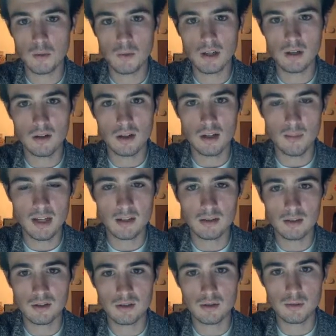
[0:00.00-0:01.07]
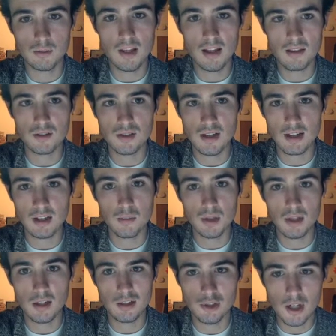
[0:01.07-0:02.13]
we can automatically assume that there's not going to
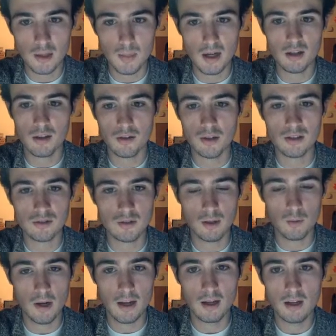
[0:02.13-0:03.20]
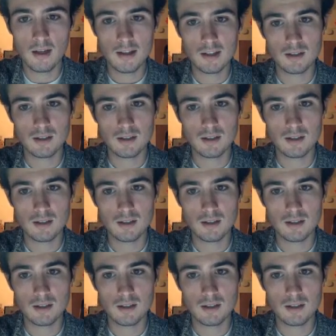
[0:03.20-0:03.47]
be any checkmating threats right away.